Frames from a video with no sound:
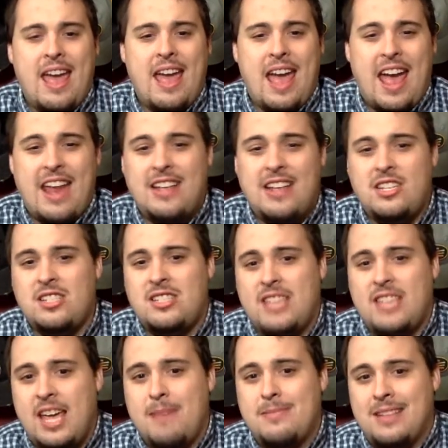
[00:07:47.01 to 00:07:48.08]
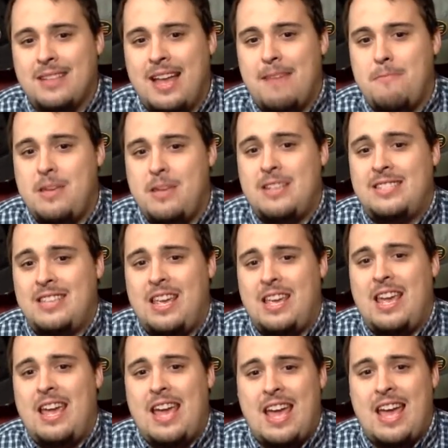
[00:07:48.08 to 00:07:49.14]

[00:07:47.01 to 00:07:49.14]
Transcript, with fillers: And it just seems like BC.